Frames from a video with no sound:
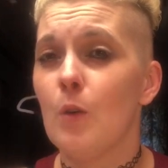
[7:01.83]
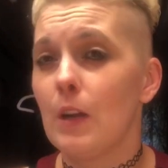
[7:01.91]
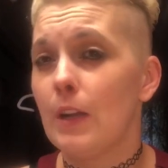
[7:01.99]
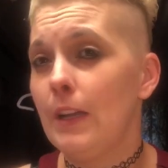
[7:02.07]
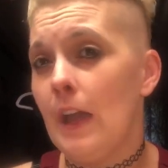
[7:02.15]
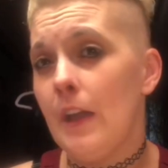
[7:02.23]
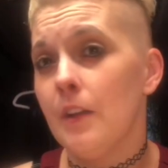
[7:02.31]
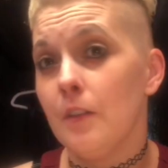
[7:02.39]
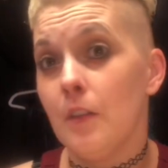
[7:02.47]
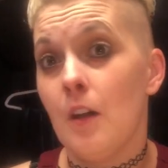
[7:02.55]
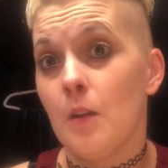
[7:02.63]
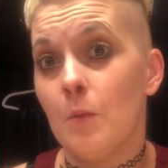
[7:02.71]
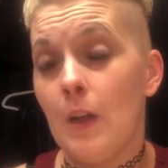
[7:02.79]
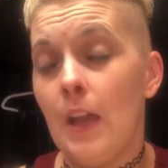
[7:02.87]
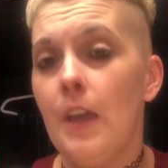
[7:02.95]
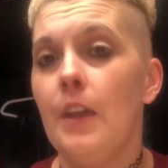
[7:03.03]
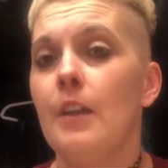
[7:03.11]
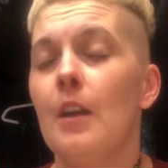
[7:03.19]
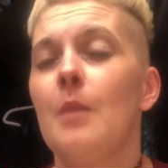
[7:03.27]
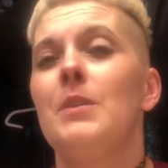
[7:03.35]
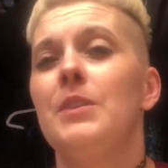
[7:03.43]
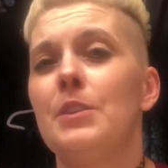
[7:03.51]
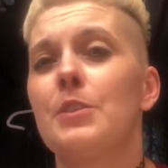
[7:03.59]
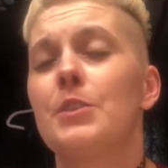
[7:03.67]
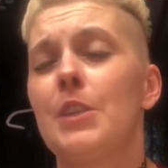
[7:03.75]
or gain a lot of weight. I mean,
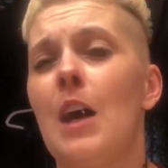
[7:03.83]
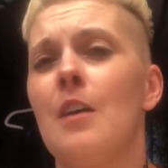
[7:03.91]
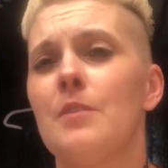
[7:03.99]
there's